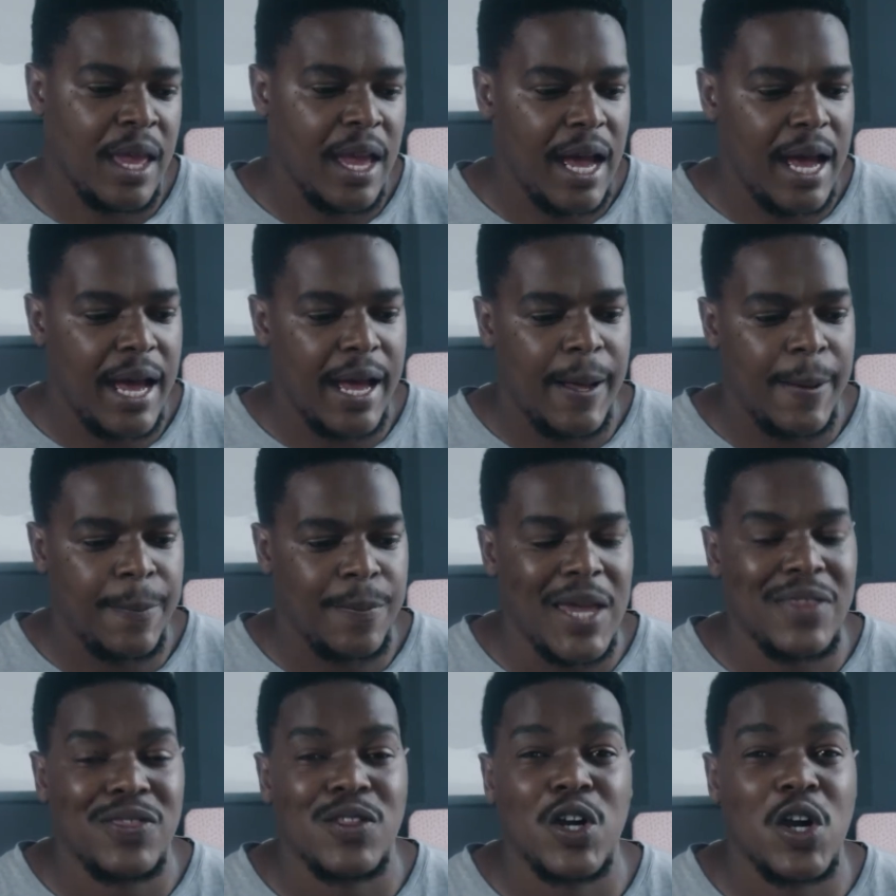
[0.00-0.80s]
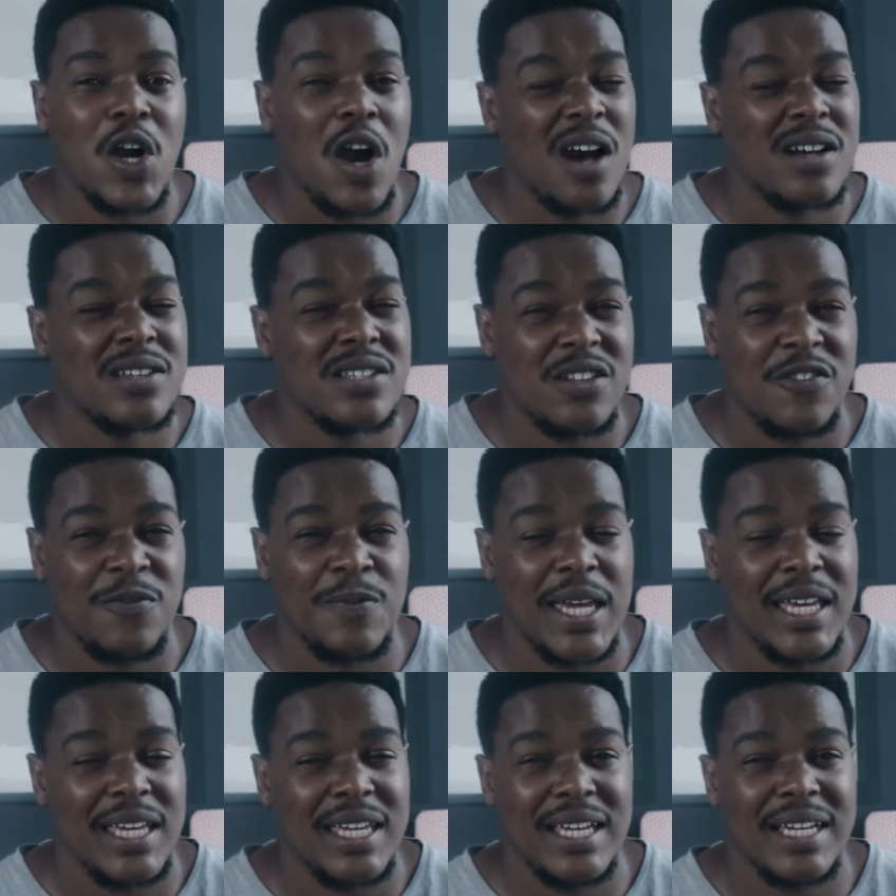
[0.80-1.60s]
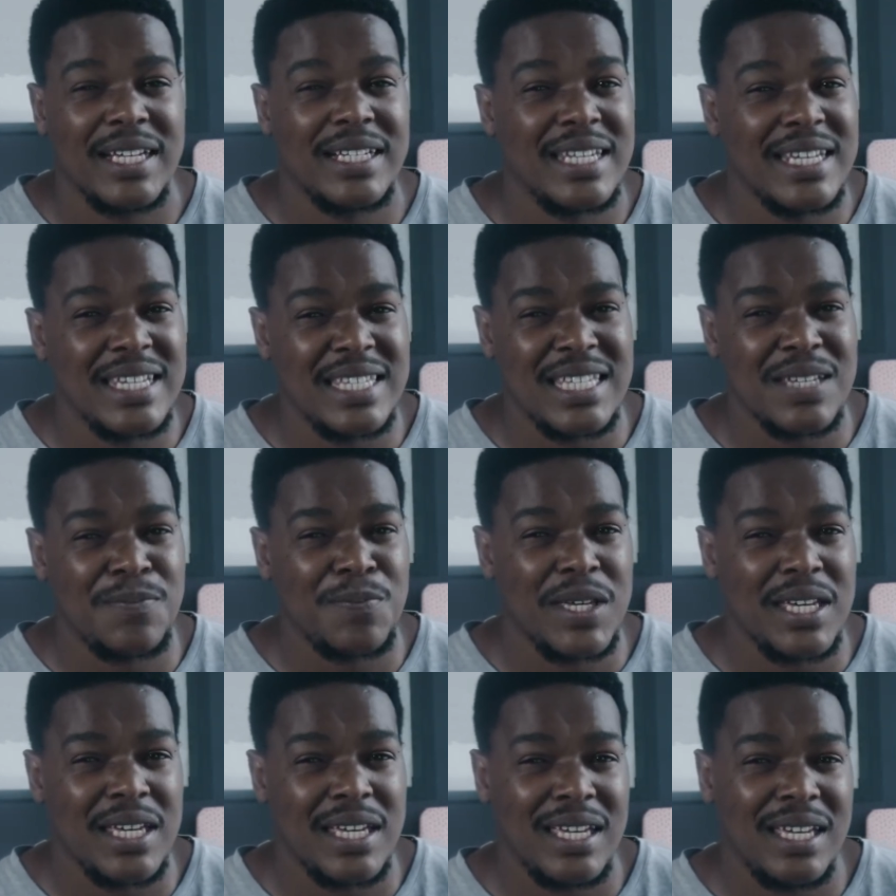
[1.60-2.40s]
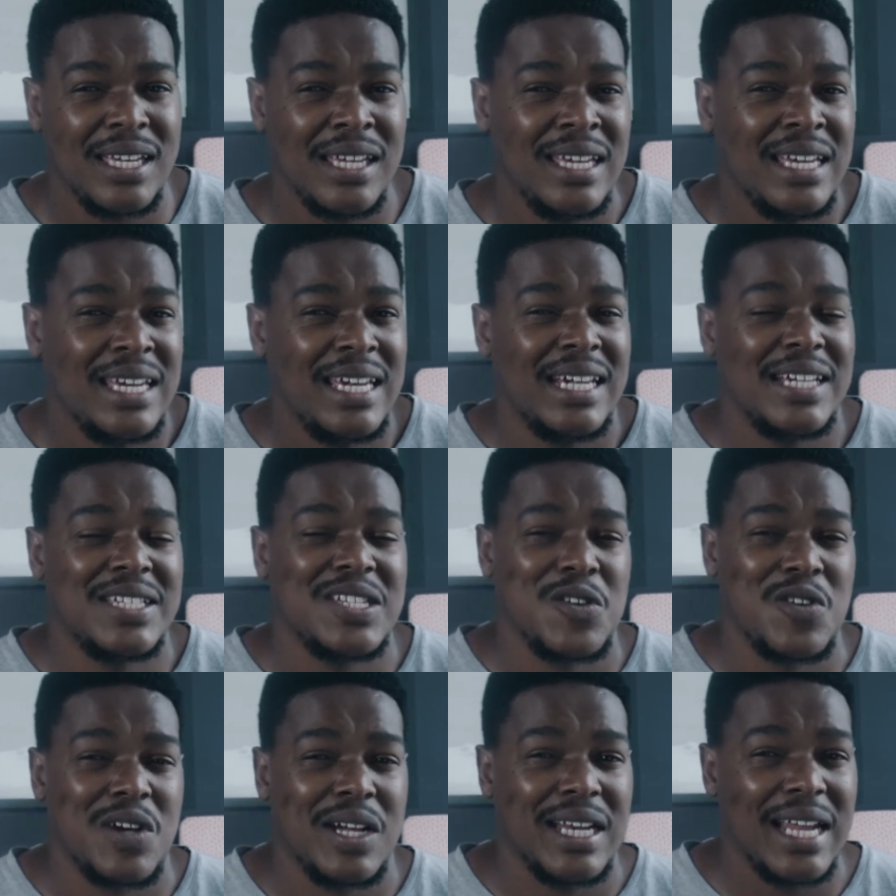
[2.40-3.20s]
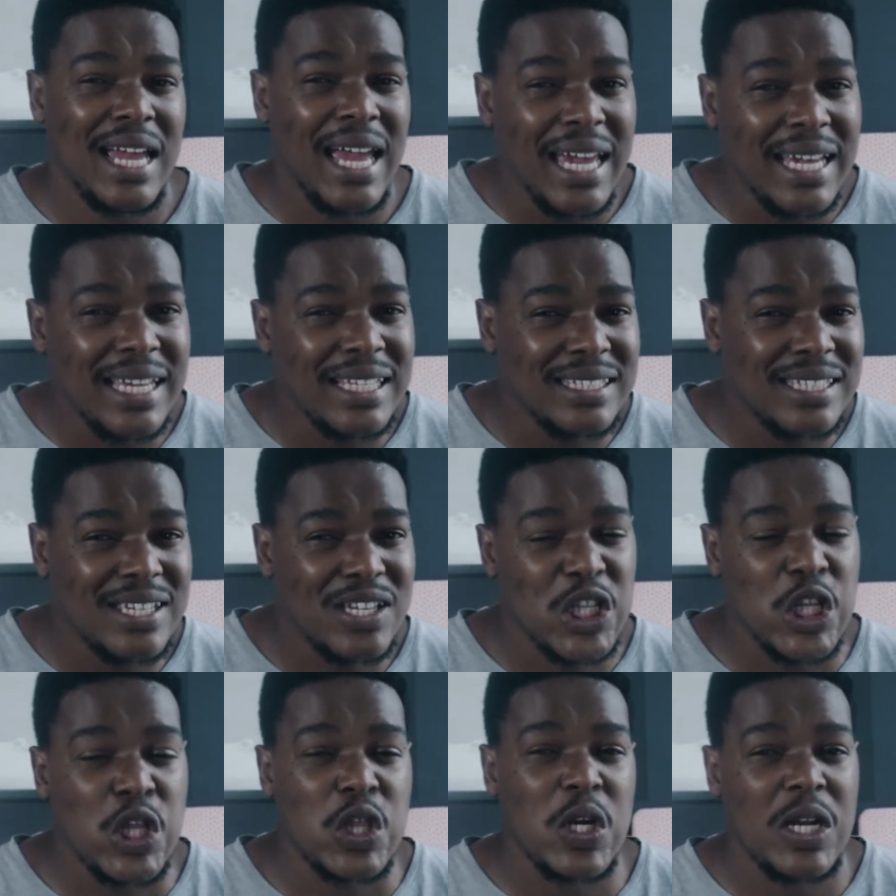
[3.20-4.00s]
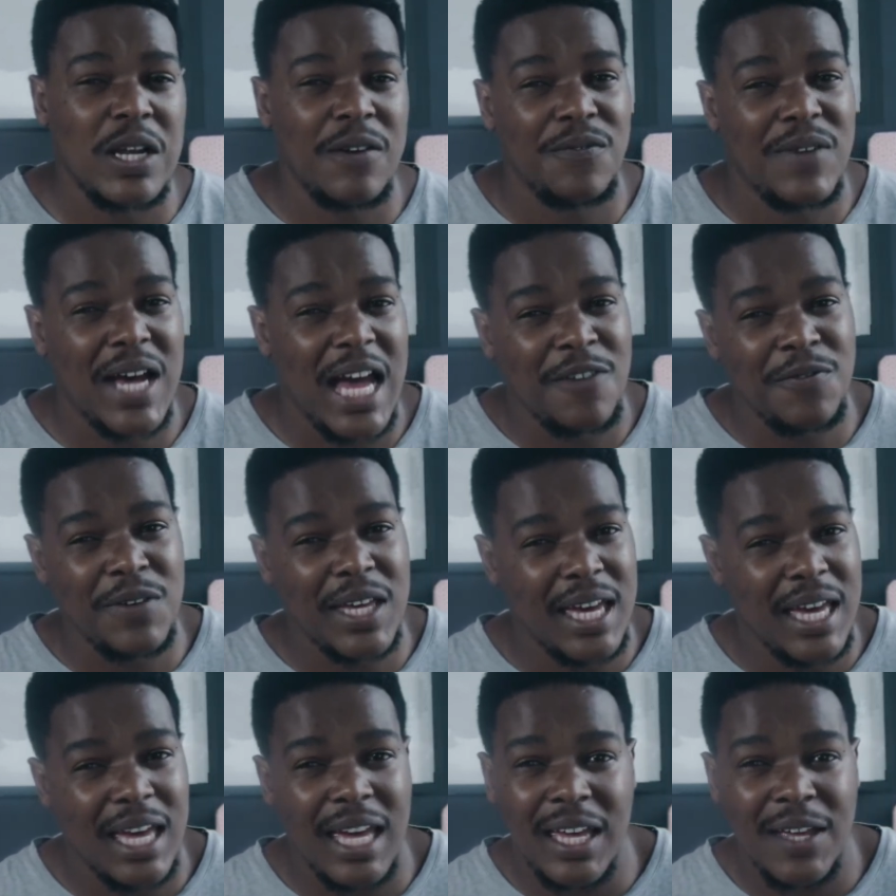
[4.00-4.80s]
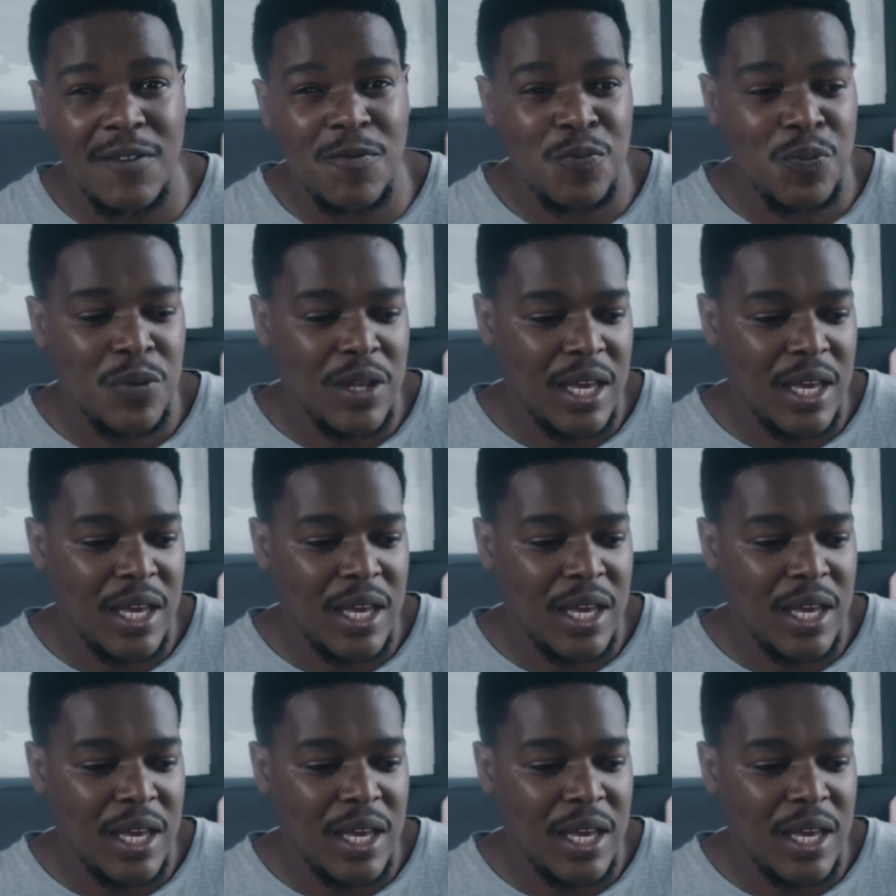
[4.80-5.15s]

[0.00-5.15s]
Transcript: And the cost of making a DCP is around 8 to 35K.